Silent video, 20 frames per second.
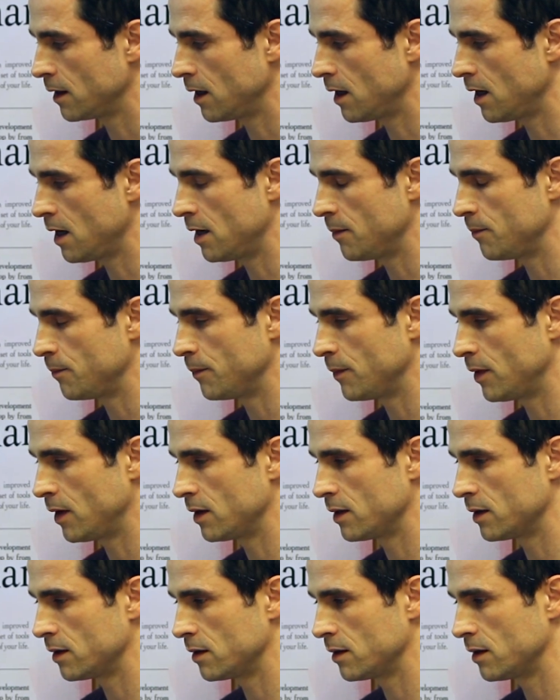
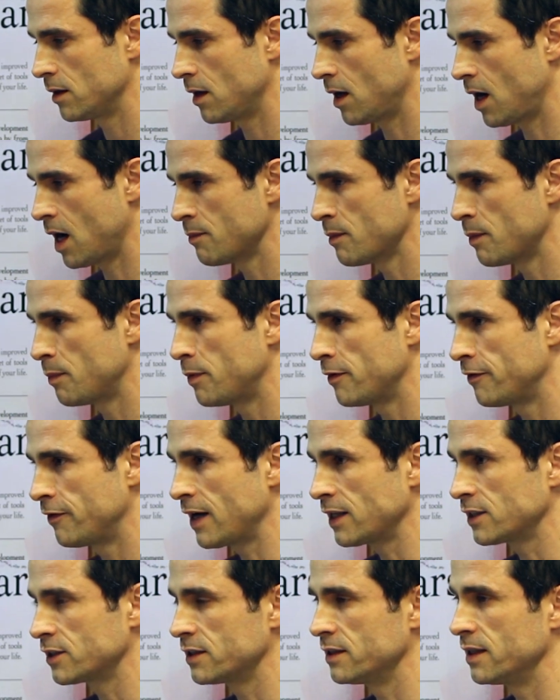I'm a
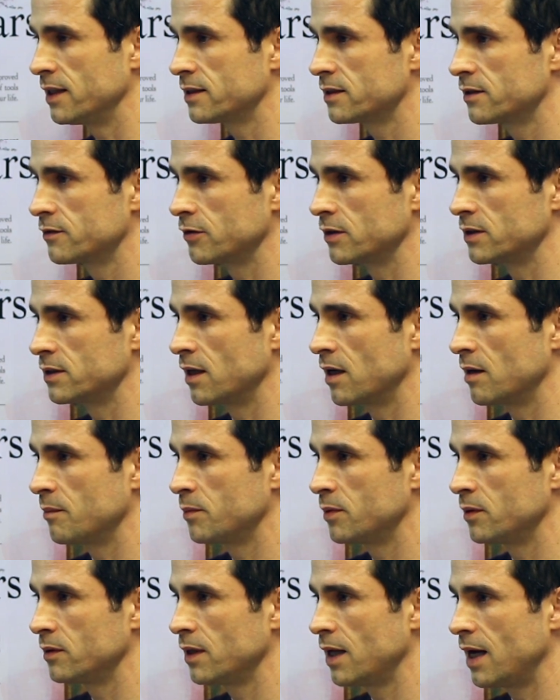perfectionist, for
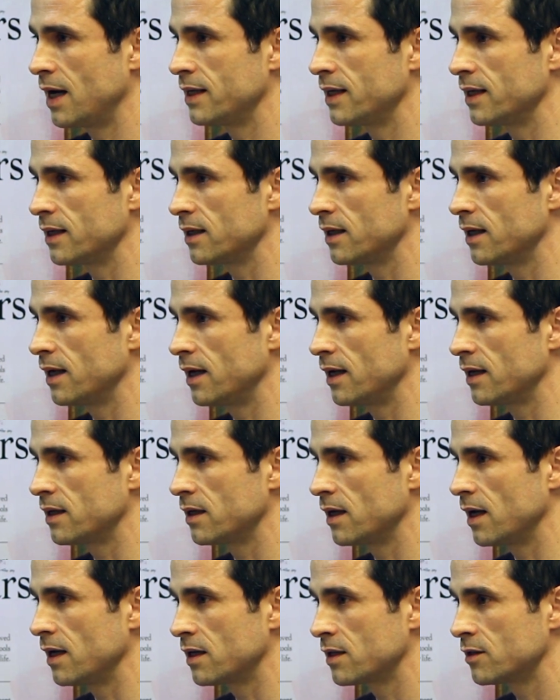example, and it
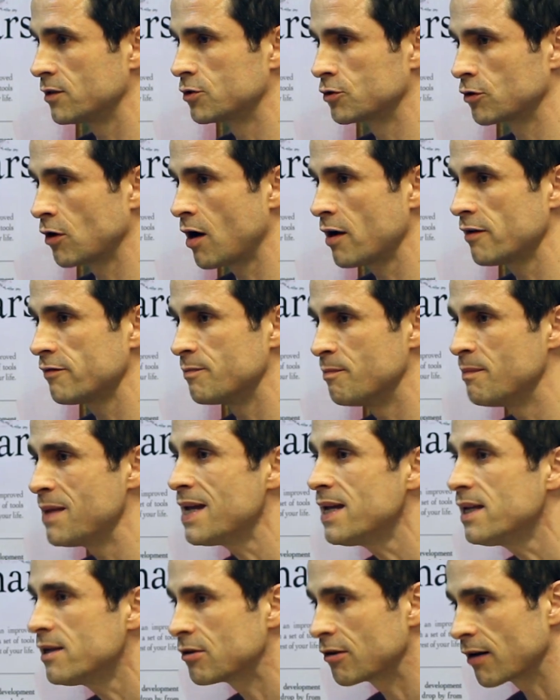can drive
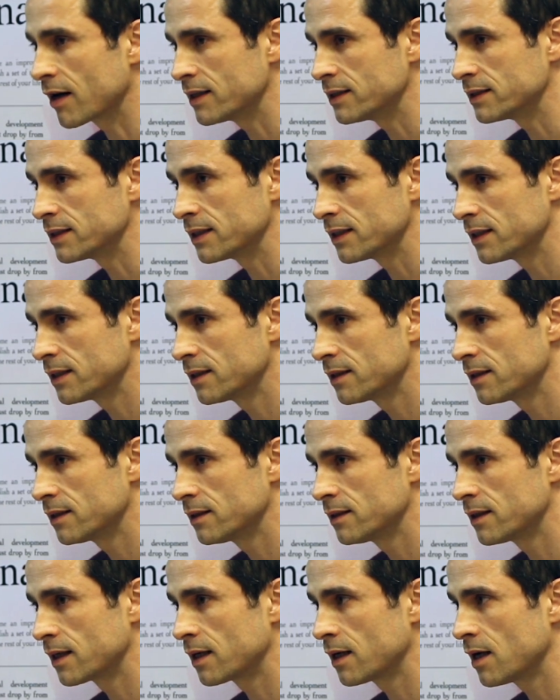me crazy,
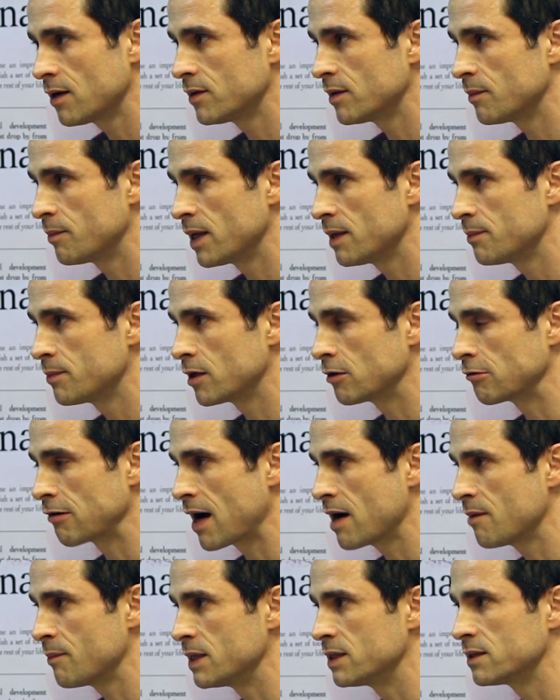let alone the people
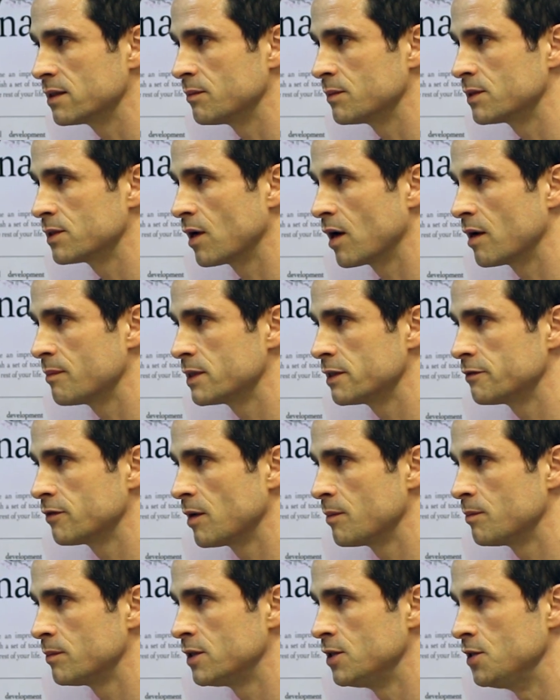around me sometimes if
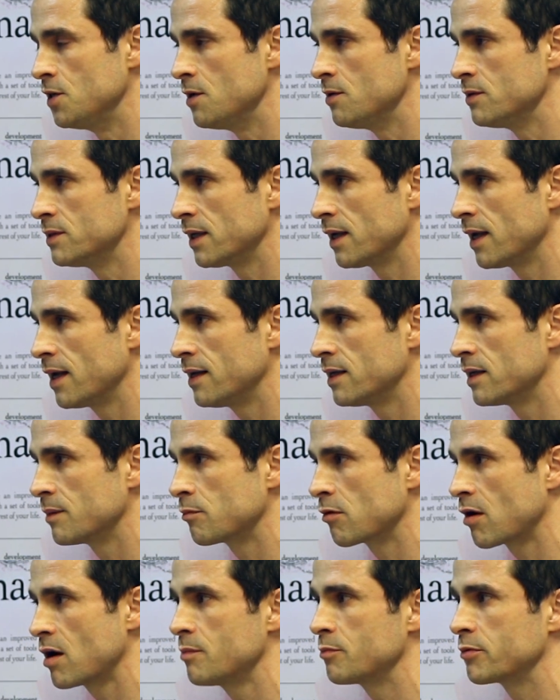I'm using it
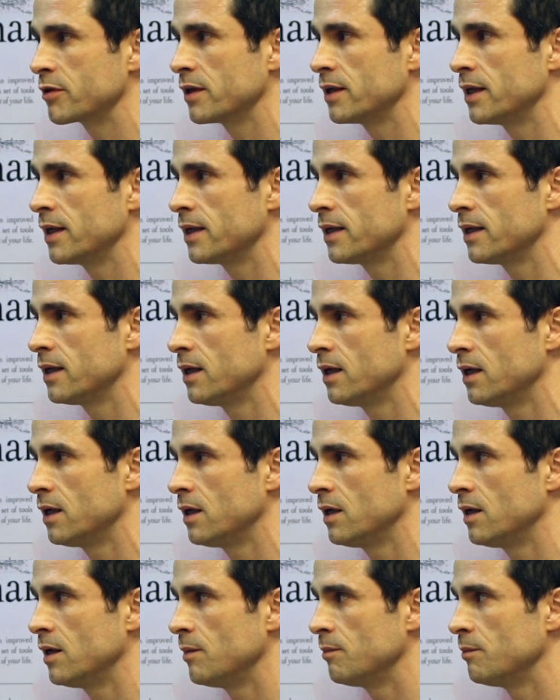inappropriately.
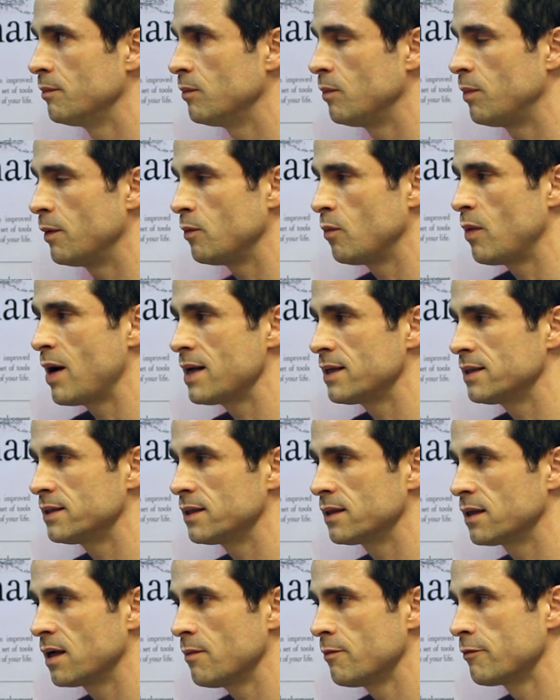But where does
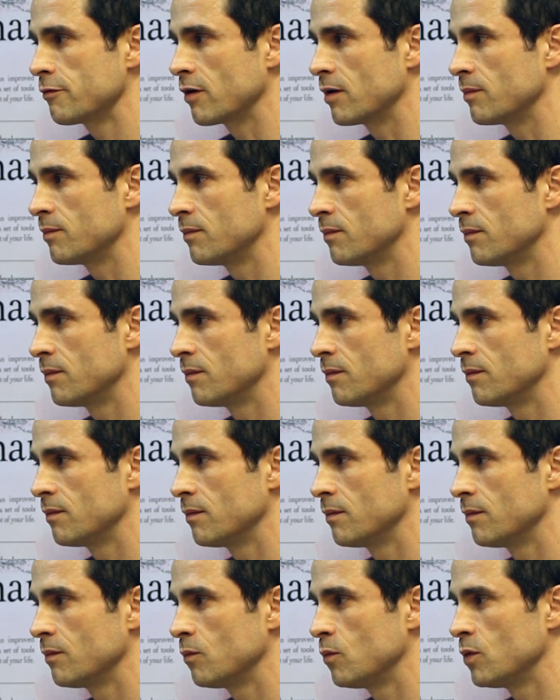it come from?
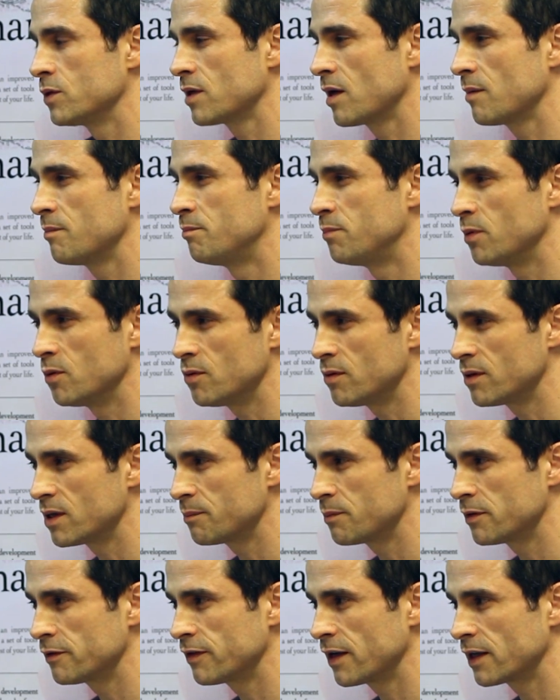Was I born a
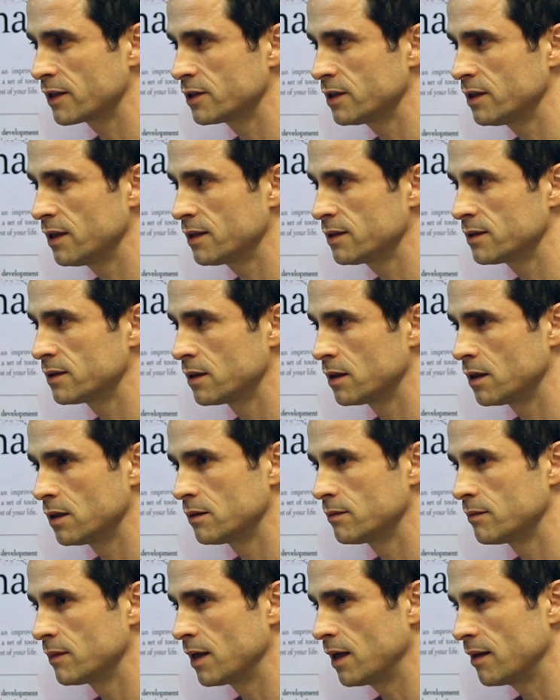perfectionist?
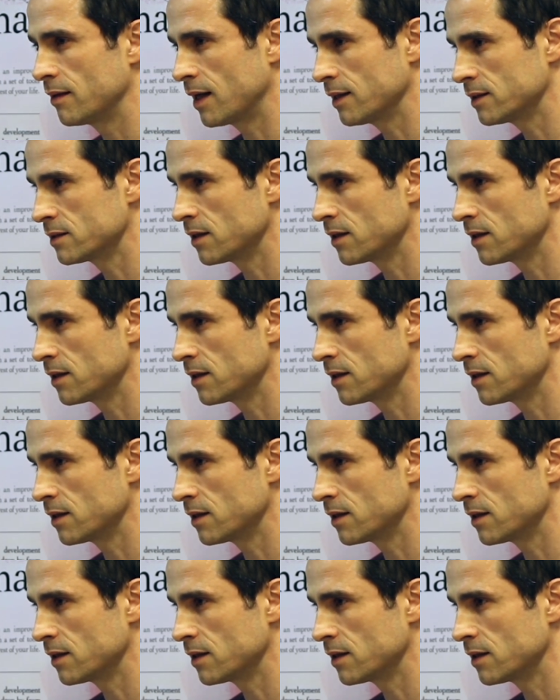That's